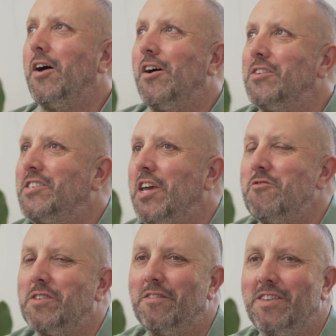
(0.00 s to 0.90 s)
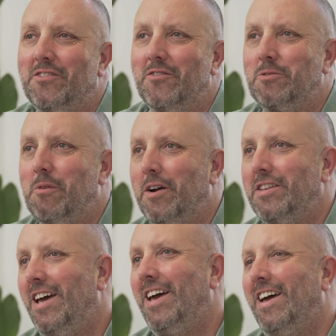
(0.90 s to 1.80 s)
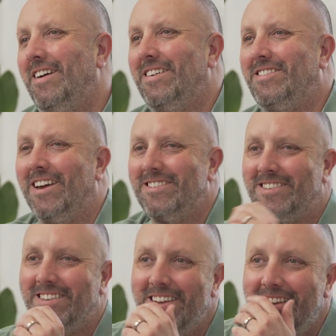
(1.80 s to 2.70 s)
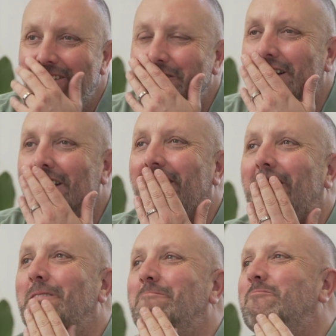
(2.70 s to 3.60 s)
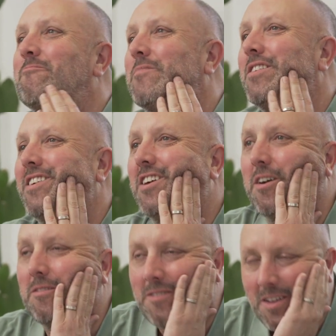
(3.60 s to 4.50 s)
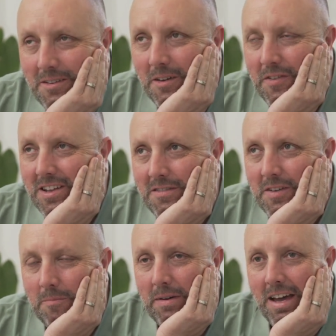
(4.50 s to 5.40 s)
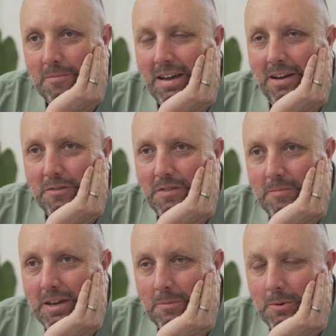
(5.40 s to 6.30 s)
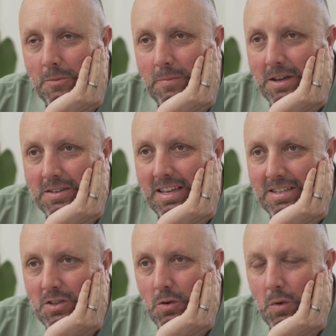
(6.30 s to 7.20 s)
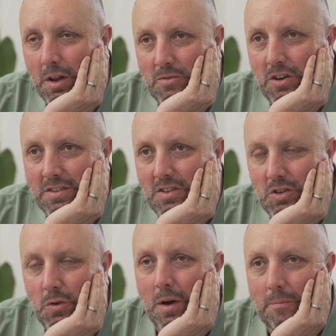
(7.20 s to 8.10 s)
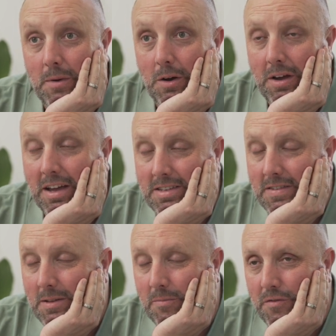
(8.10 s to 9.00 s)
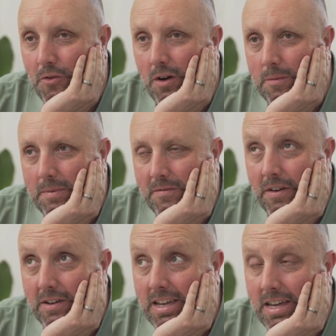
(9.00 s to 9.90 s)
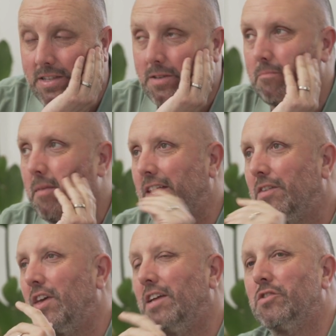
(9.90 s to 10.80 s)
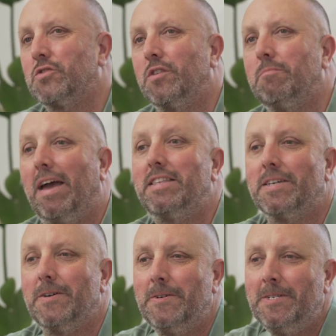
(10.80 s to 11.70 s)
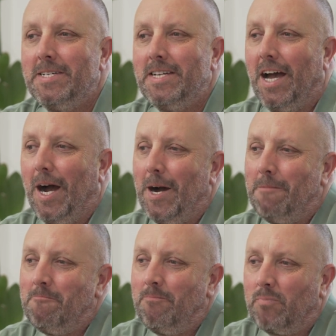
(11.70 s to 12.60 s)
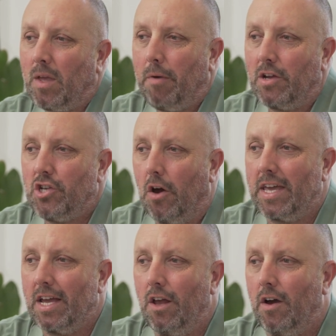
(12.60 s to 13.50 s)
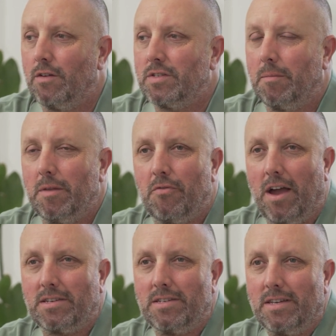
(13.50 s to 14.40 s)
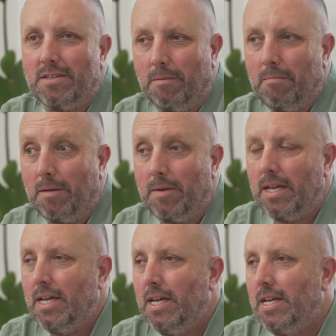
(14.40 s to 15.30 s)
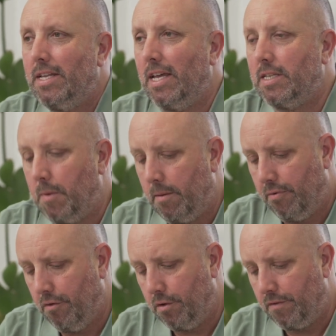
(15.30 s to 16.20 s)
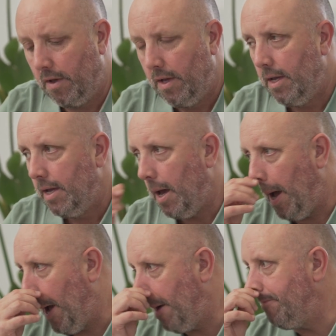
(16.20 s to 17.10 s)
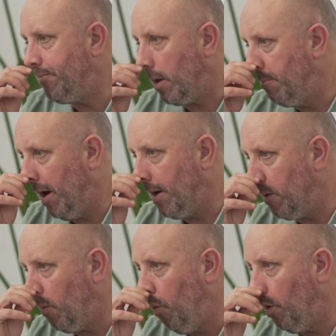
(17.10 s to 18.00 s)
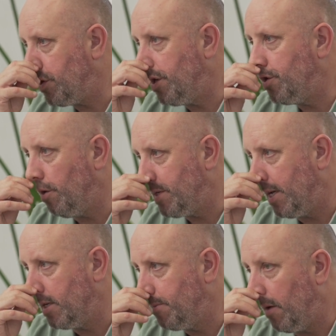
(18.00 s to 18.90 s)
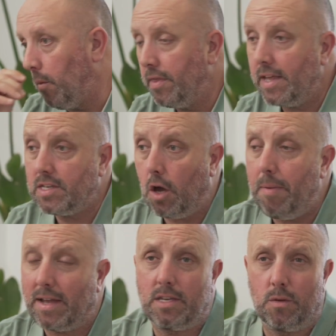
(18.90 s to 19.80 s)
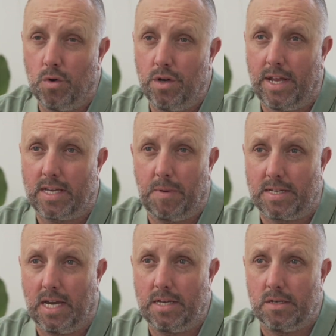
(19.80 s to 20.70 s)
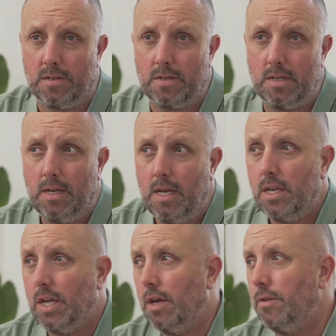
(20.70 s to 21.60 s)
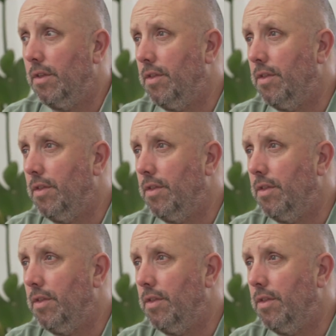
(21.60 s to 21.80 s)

a series of interviews where I just really, effectively badmouth people, because that's not what I'm trying to do. As I said before, I've been very keen to make the industry better by shining a light on some of the practices that maybe need to be improved. But what should job seekers be? Well, let's go back to the word expectations. We live